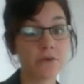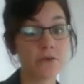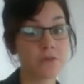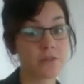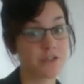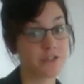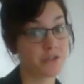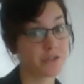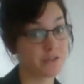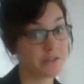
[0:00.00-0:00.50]

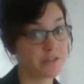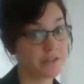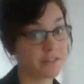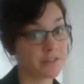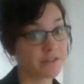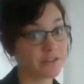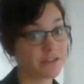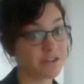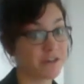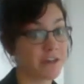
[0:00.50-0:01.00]
or the short
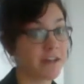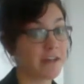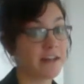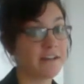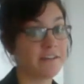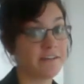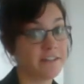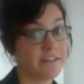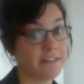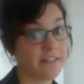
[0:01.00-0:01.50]

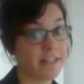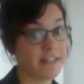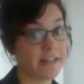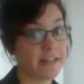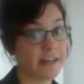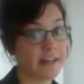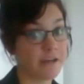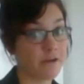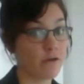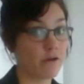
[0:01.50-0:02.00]
single-stranded
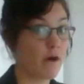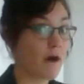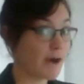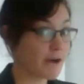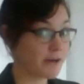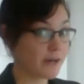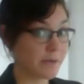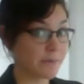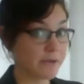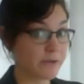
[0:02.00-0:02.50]
DNA or
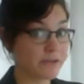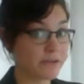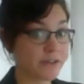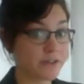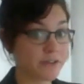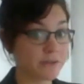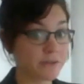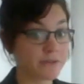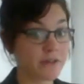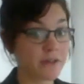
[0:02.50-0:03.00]
RNA
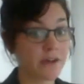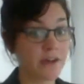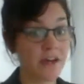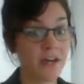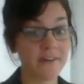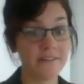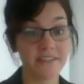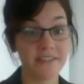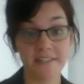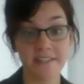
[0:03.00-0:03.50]
molecules,
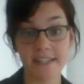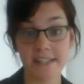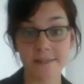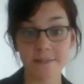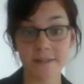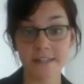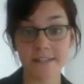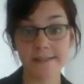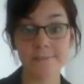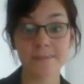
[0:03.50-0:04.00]
of a
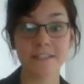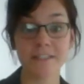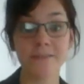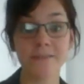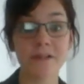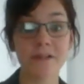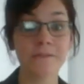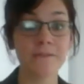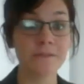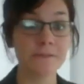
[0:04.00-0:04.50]
sequence must
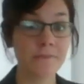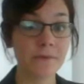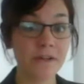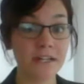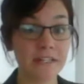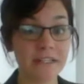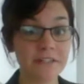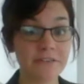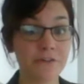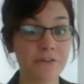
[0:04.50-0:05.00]
be
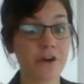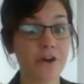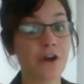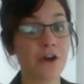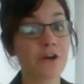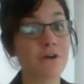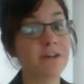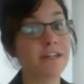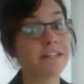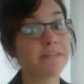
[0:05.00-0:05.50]
optimized for
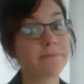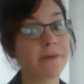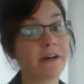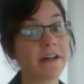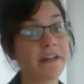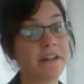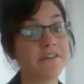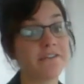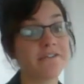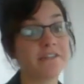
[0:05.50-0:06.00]
increased
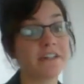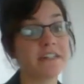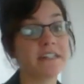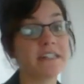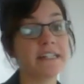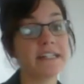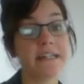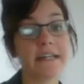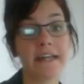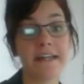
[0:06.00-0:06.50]
binding
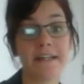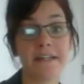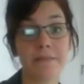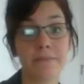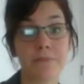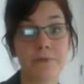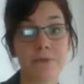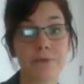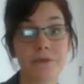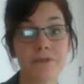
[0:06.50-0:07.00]
affinity and
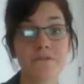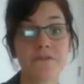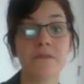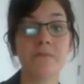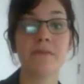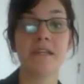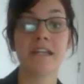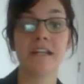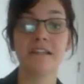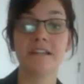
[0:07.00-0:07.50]
improved
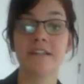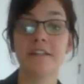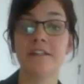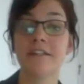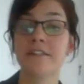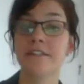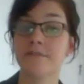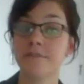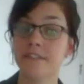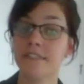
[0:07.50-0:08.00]

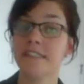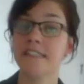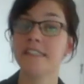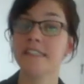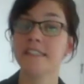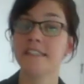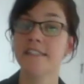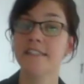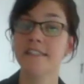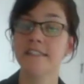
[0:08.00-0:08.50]
nuclease
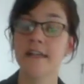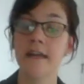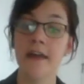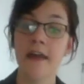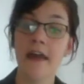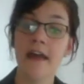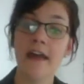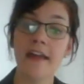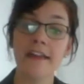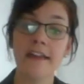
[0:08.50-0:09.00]
resistance
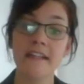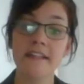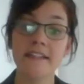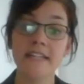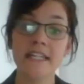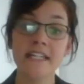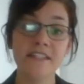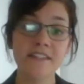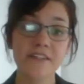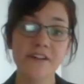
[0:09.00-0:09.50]

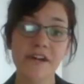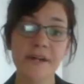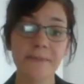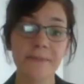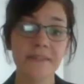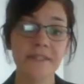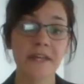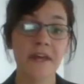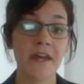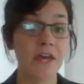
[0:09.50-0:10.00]
against
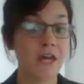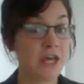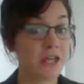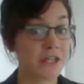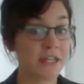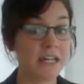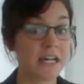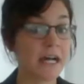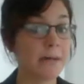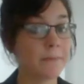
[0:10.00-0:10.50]
enzymes
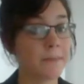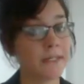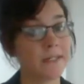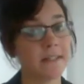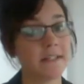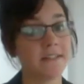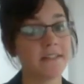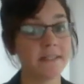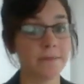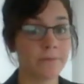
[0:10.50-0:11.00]
that come in
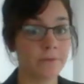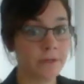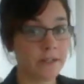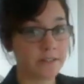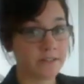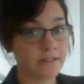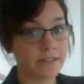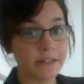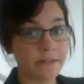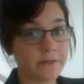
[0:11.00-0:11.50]
and
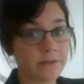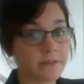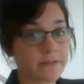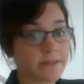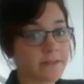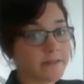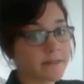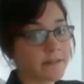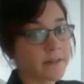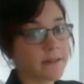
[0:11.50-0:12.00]
separate the
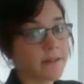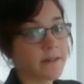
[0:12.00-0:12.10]
sequences.